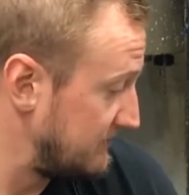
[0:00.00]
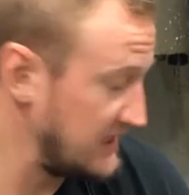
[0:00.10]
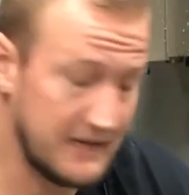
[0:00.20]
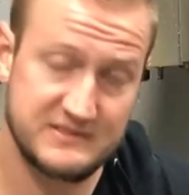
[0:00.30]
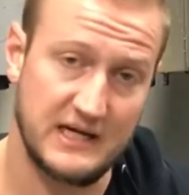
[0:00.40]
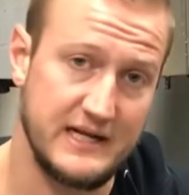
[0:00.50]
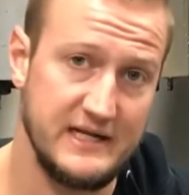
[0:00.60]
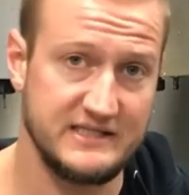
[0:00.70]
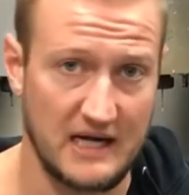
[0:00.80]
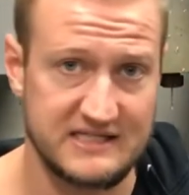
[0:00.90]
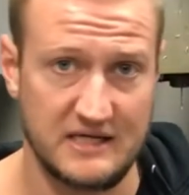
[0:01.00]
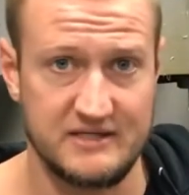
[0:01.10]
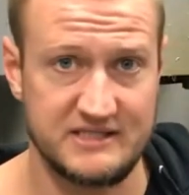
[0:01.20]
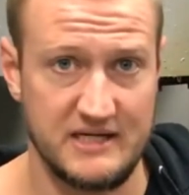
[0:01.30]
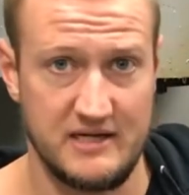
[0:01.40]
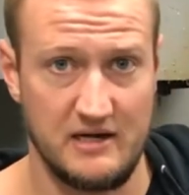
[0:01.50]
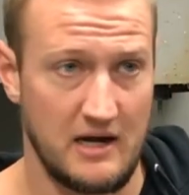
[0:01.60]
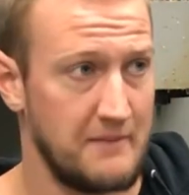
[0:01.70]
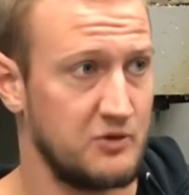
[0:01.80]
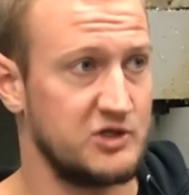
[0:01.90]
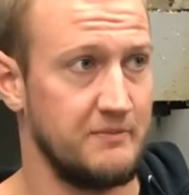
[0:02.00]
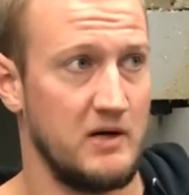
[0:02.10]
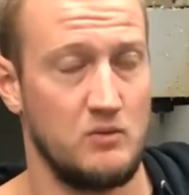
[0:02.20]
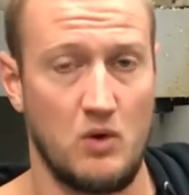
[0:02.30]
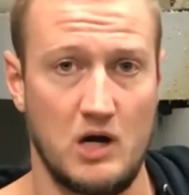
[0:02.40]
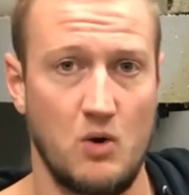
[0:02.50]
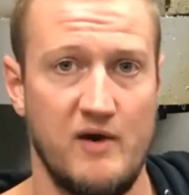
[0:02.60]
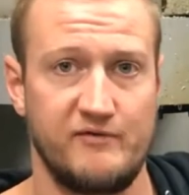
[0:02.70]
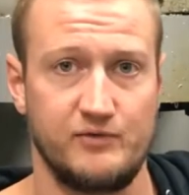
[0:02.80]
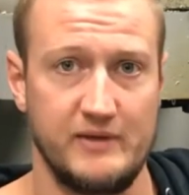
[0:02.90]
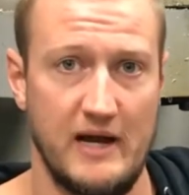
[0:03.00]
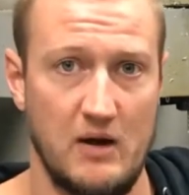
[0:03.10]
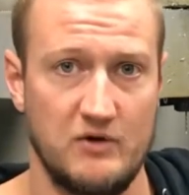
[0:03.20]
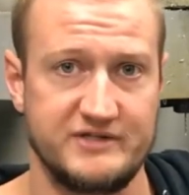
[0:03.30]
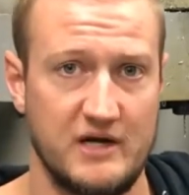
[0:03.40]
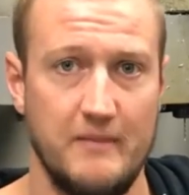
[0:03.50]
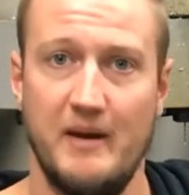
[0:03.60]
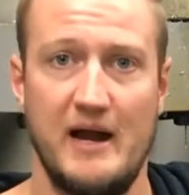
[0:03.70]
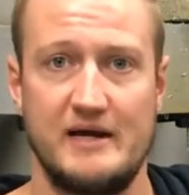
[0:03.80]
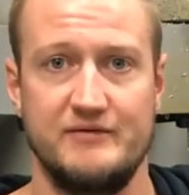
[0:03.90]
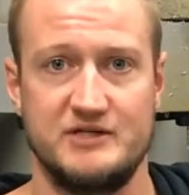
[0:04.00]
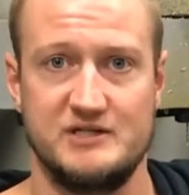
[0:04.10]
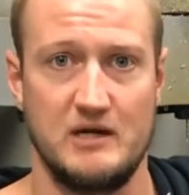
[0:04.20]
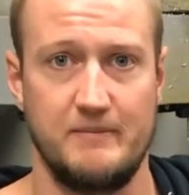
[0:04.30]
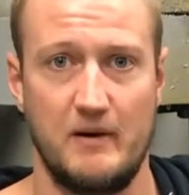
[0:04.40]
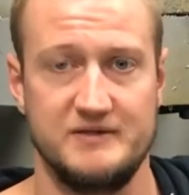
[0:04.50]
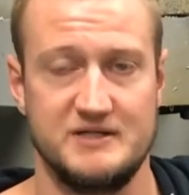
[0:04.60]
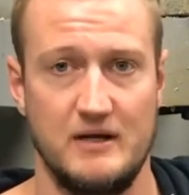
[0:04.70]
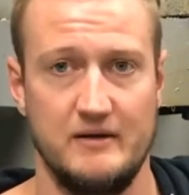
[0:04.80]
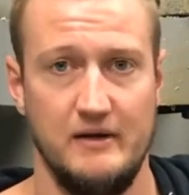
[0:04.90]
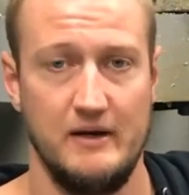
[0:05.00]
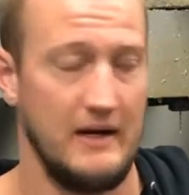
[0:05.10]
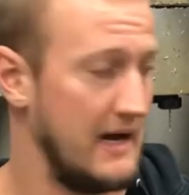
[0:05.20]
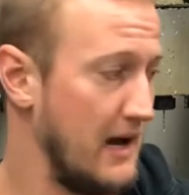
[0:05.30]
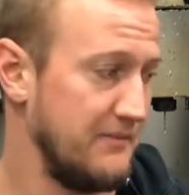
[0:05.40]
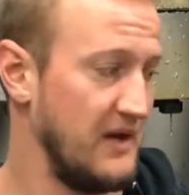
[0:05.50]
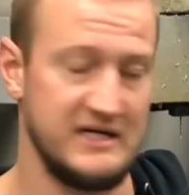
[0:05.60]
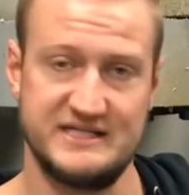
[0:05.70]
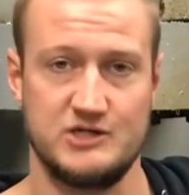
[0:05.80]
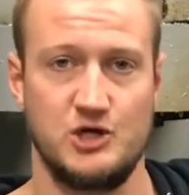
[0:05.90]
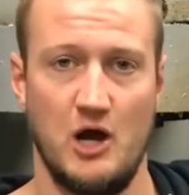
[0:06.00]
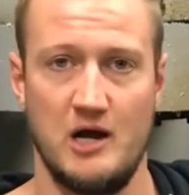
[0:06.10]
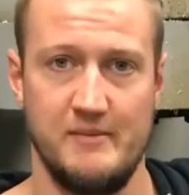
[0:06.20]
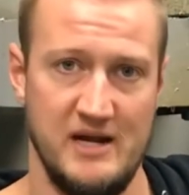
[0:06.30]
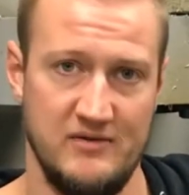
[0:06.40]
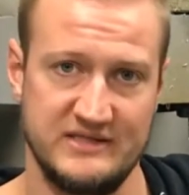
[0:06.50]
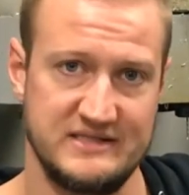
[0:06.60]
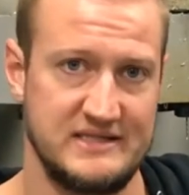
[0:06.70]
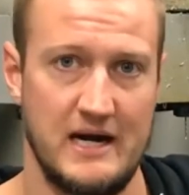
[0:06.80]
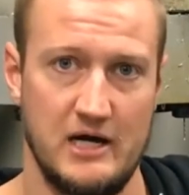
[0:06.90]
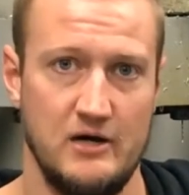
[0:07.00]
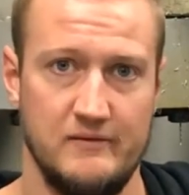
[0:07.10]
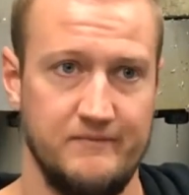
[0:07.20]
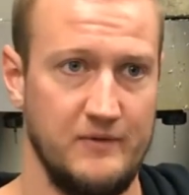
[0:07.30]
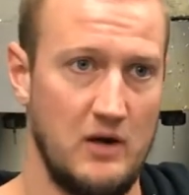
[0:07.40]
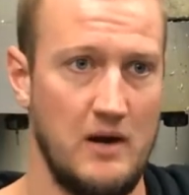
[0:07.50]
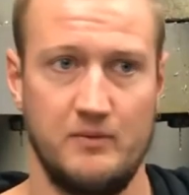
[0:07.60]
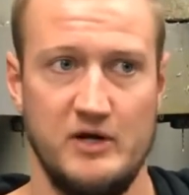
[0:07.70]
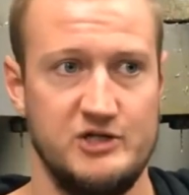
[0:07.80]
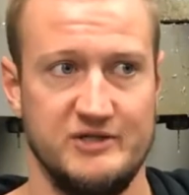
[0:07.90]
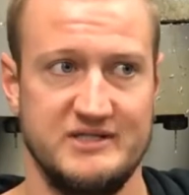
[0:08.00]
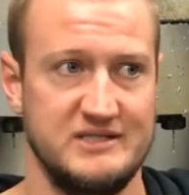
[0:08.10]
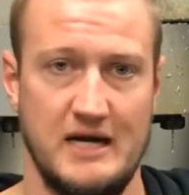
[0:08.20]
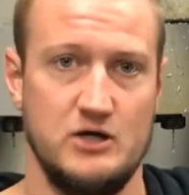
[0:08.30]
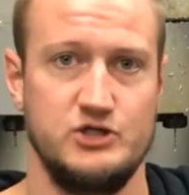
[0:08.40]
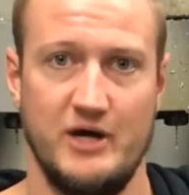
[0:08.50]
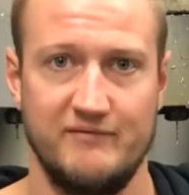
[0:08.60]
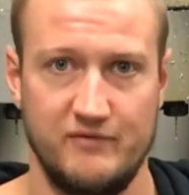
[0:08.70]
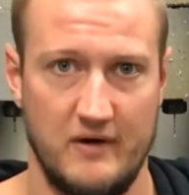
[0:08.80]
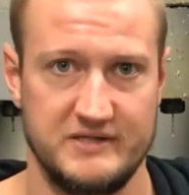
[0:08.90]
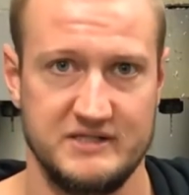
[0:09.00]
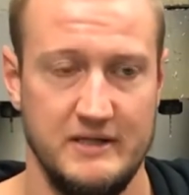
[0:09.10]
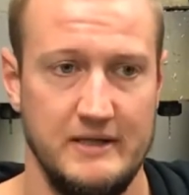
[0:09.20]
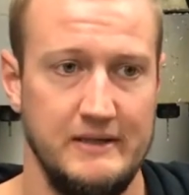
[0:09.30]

The upside is, I set this in, I push a button, walk away for three hours, come back, and there's a ton of parts done. Um, it essentially automated this entire operation, this entire job for us.